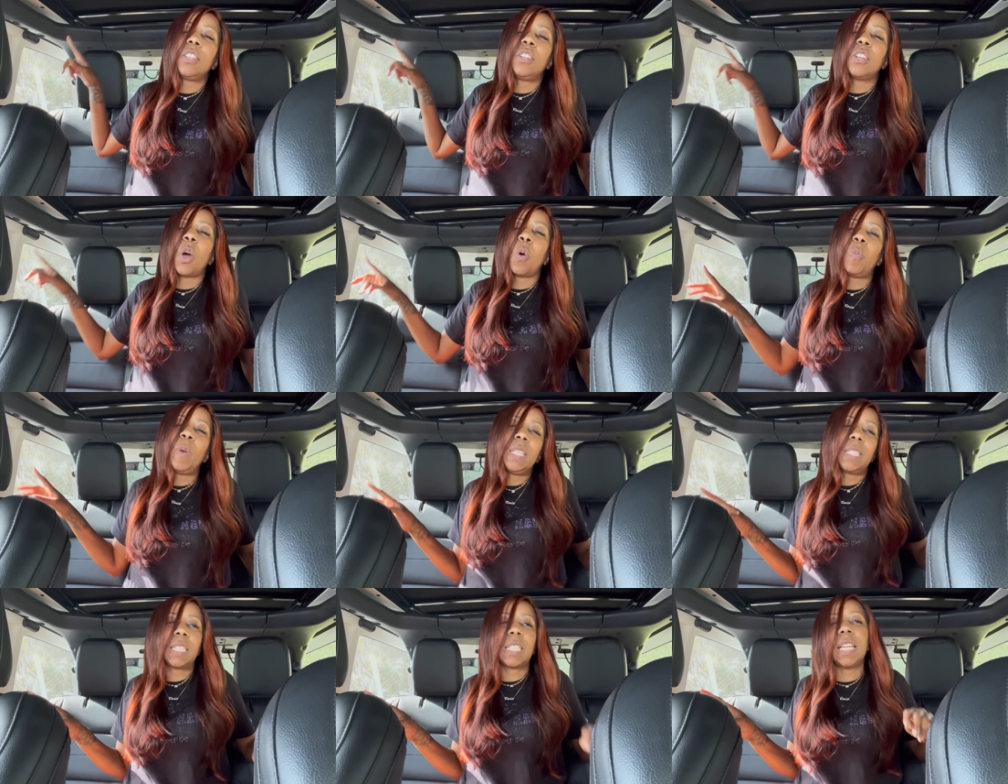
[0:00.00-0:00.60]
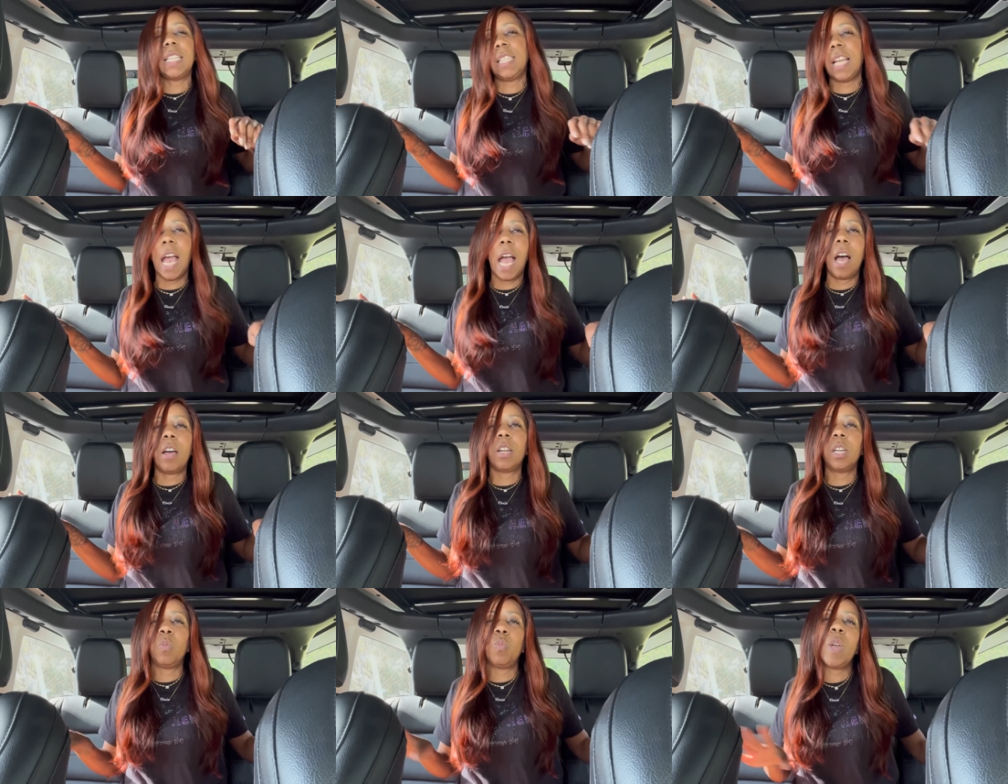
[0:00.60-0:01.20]
you know we sit
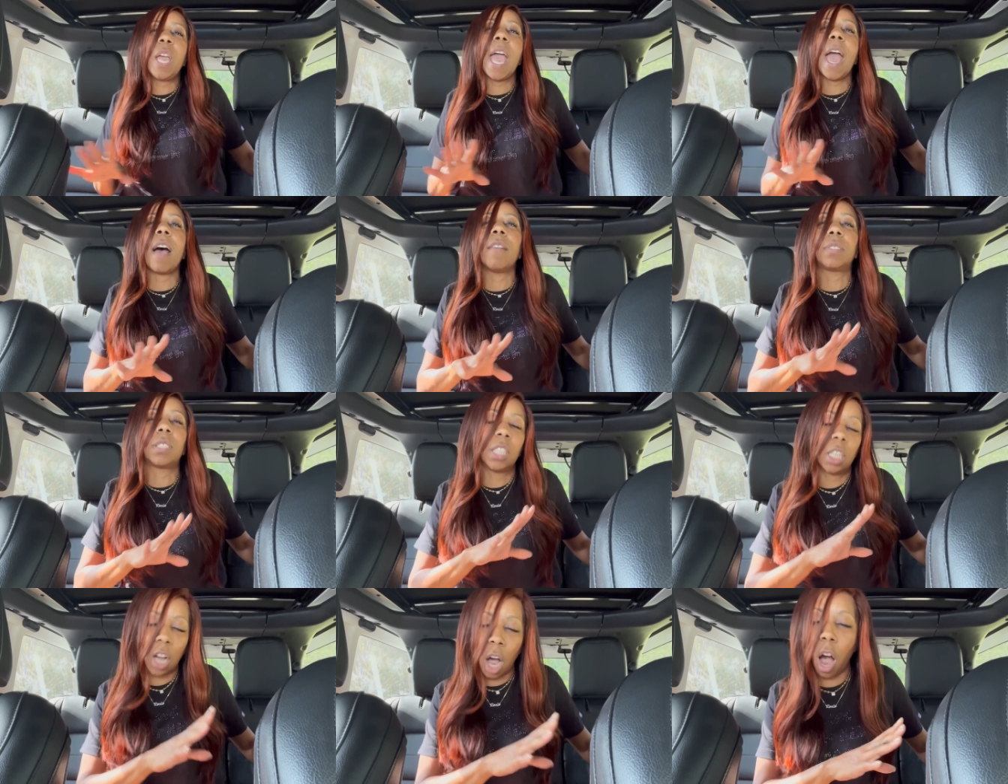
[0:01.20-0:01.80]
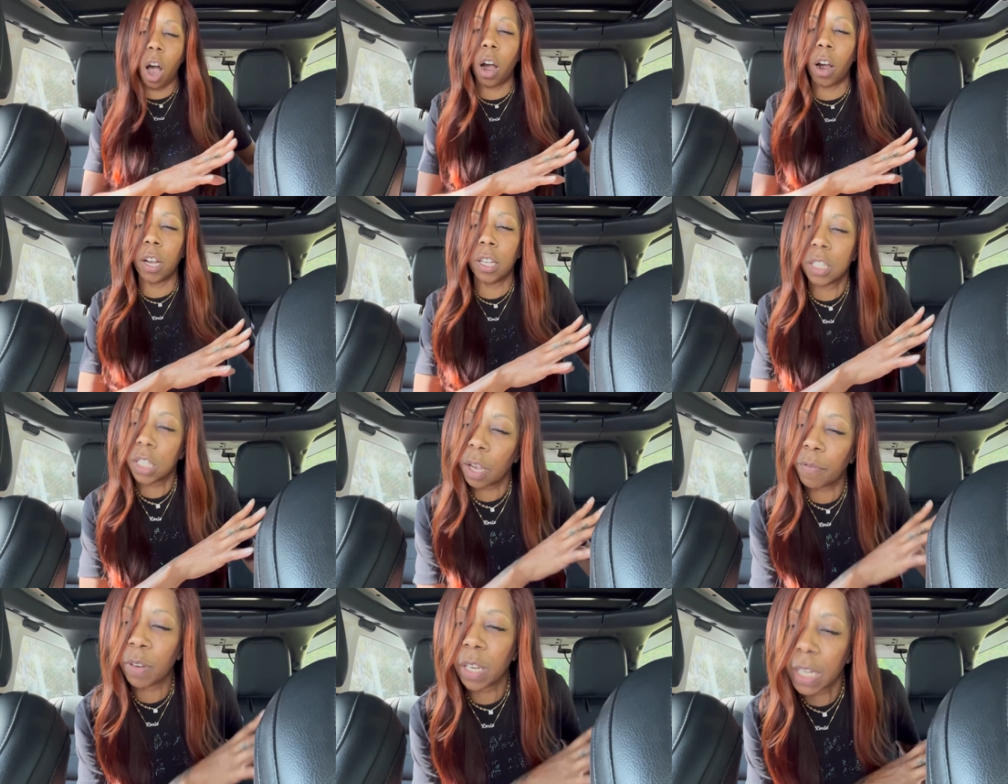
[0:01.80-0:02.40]
down and we have
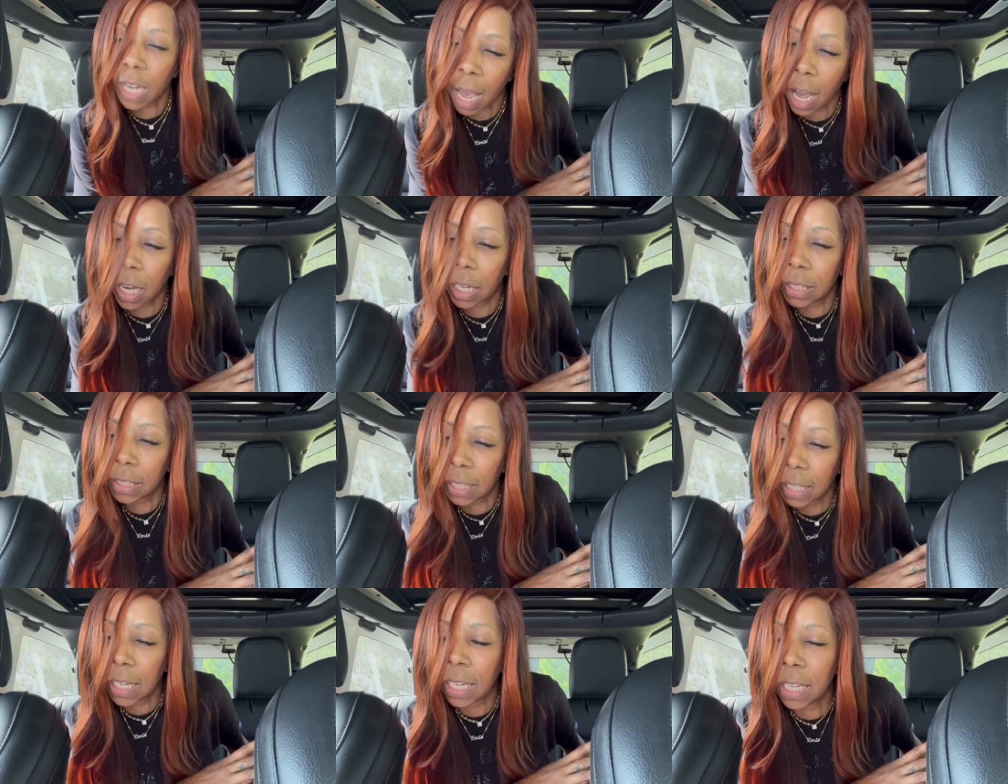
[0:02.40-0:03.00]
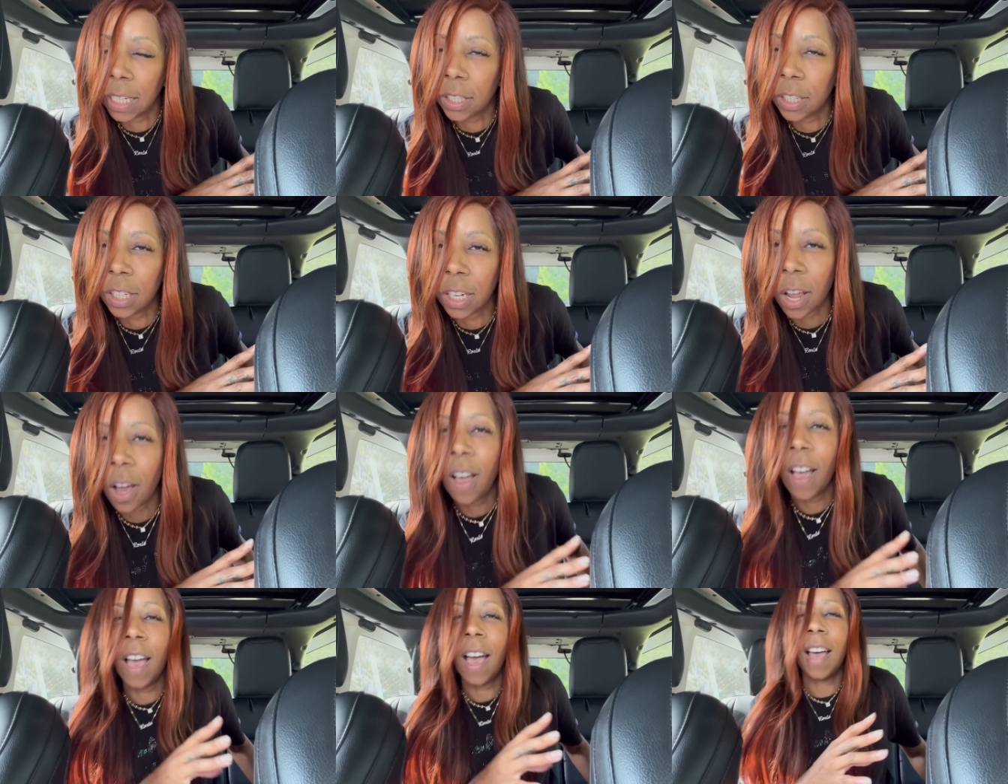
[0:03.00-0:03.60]
cigars every now and then you
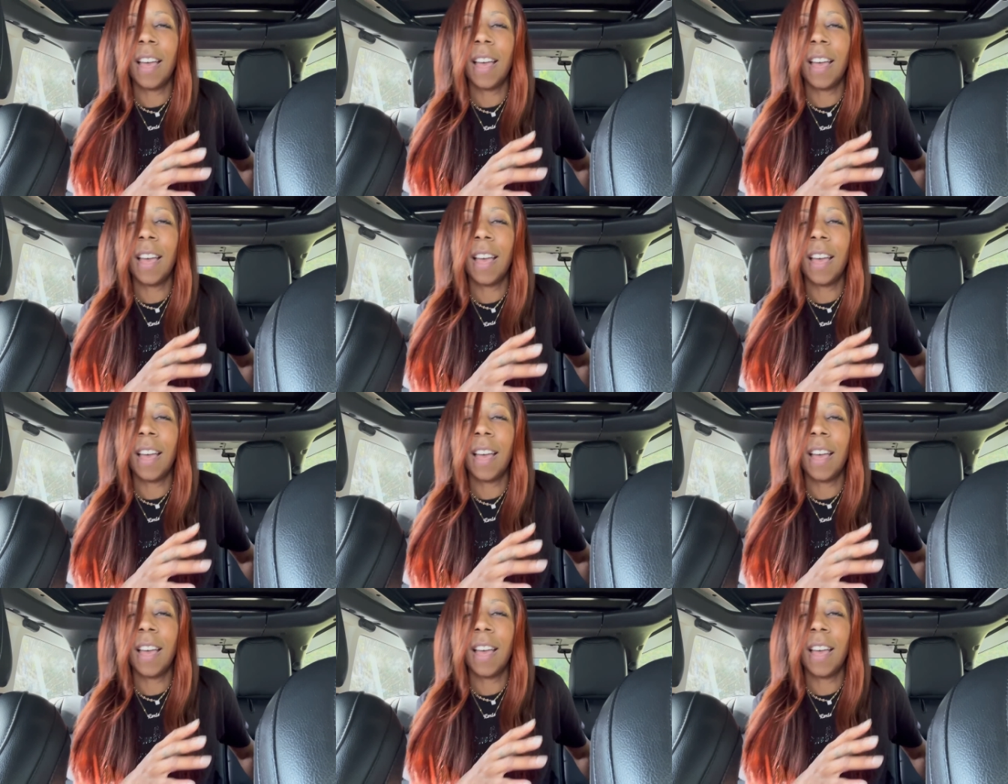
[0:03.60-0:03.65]
know